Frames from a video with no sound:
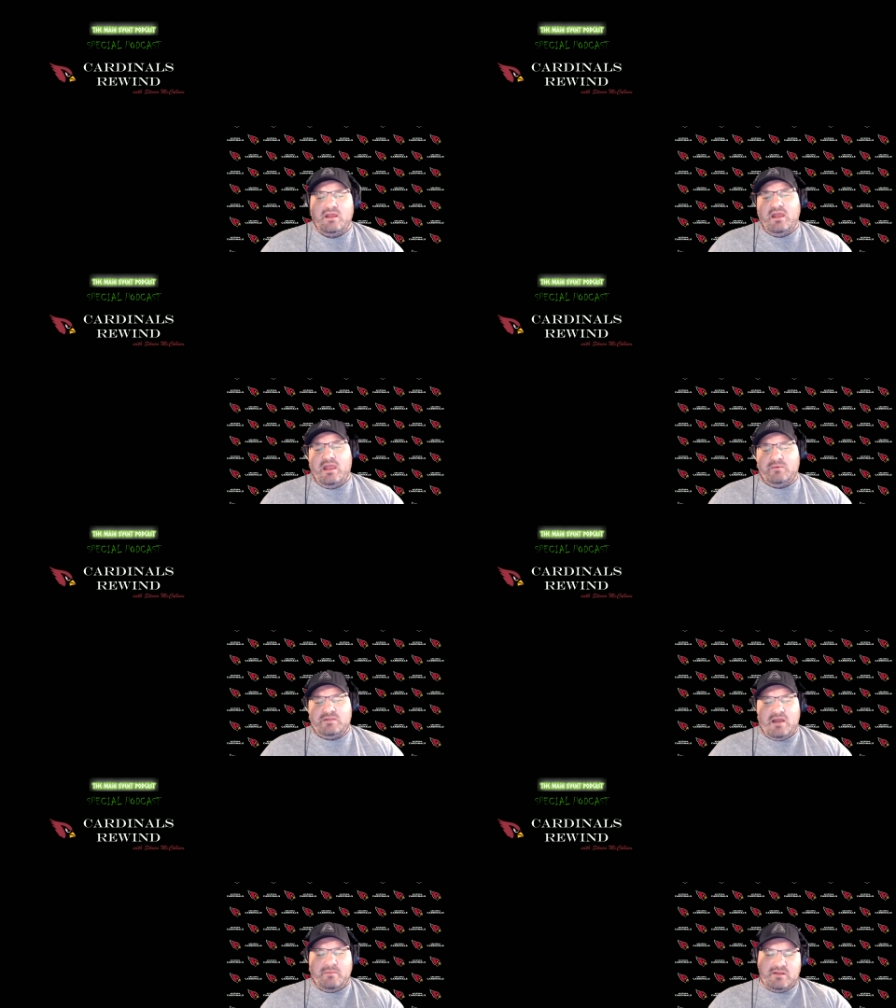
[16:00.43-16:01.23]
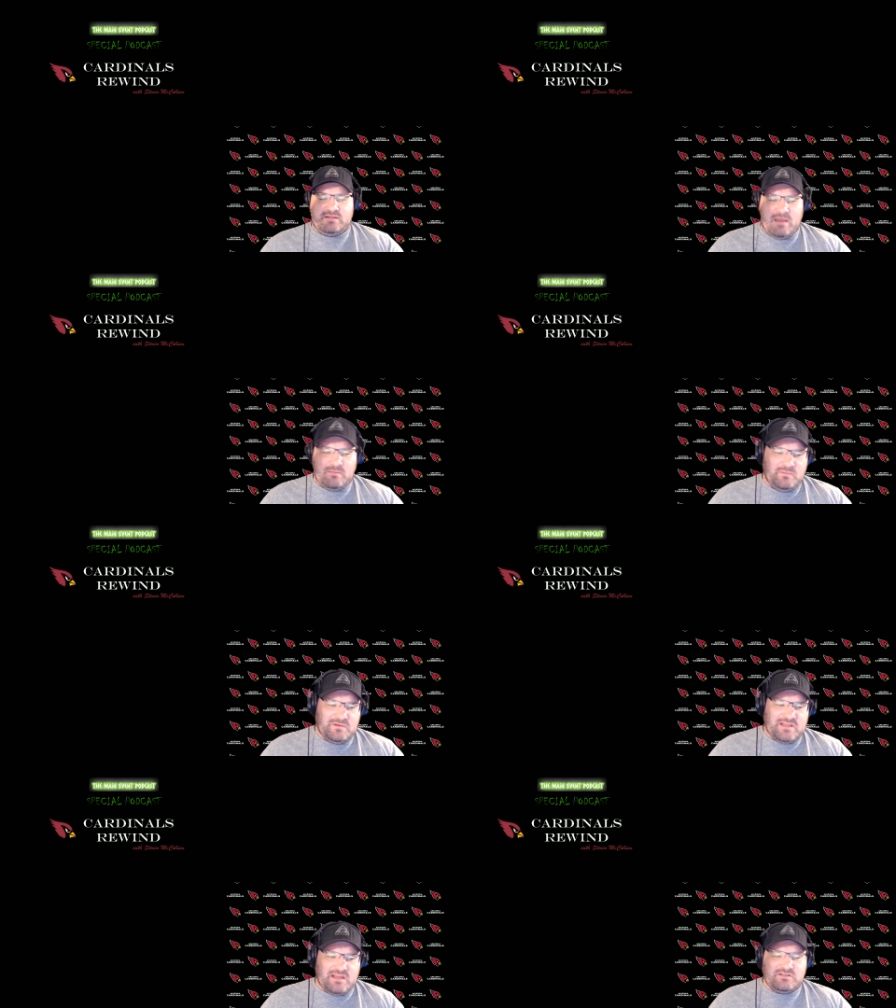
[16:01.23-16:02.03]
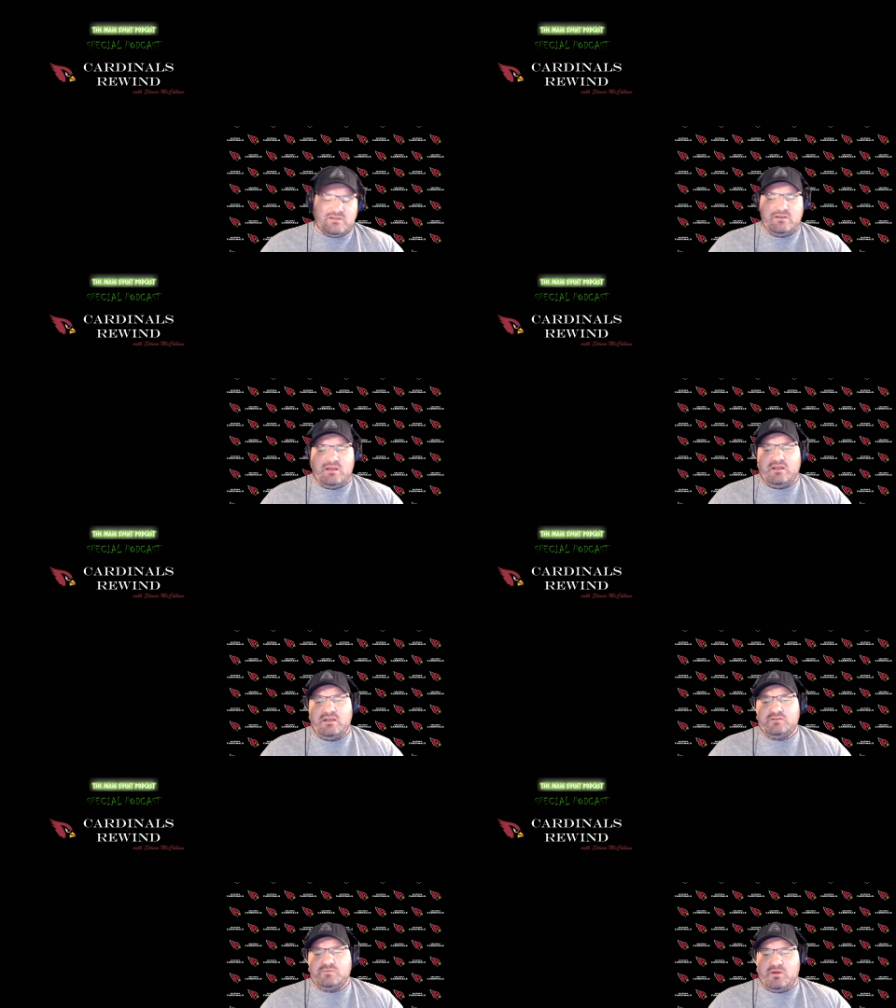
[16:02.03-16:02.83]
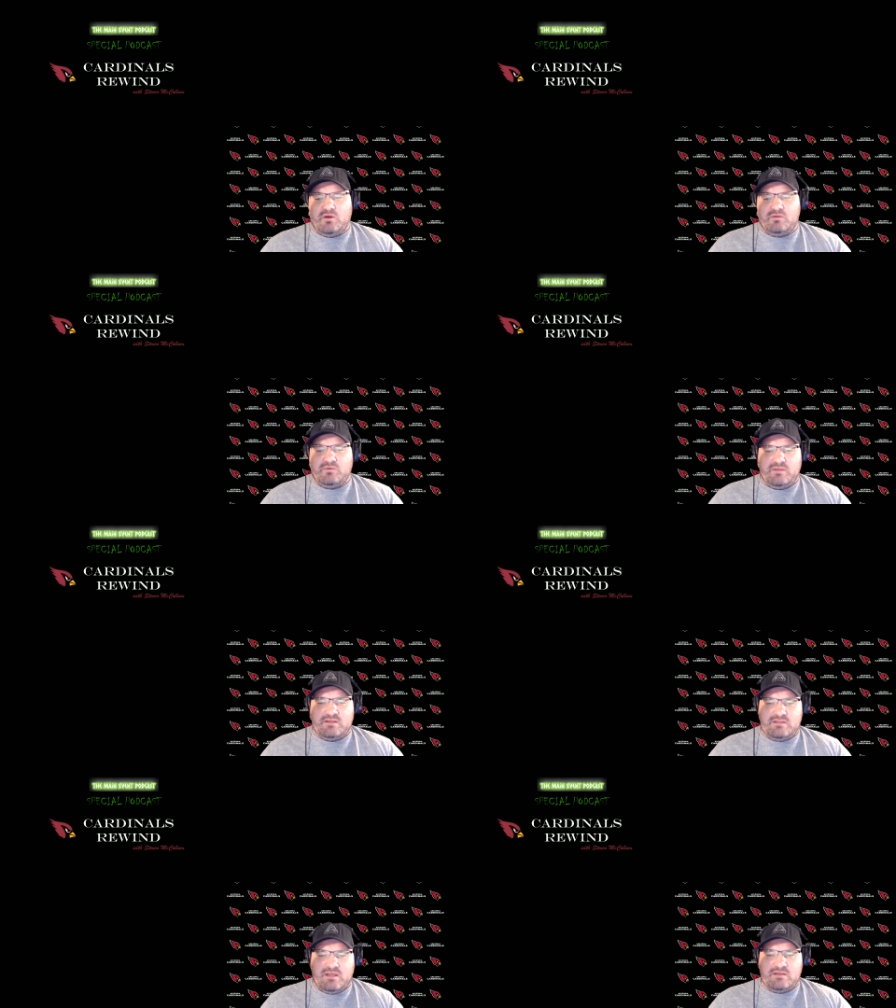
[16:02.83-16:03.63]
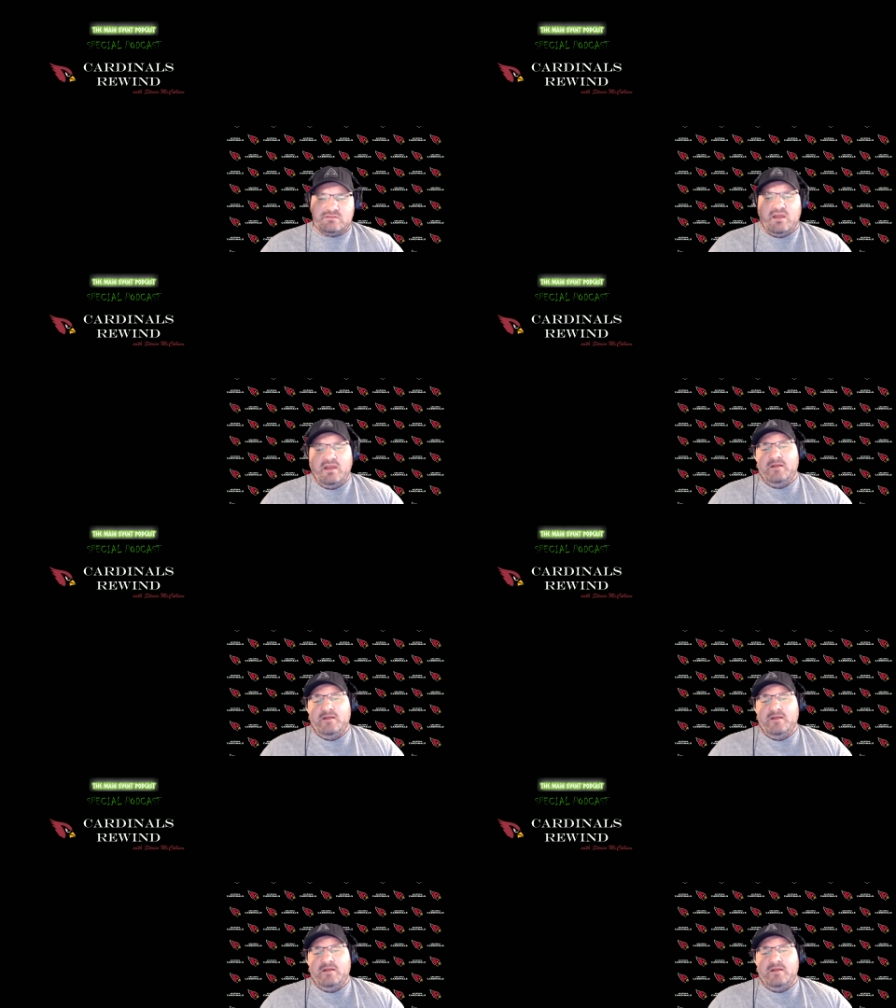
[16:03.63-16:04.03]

and we talk about time of possession as we go through these things.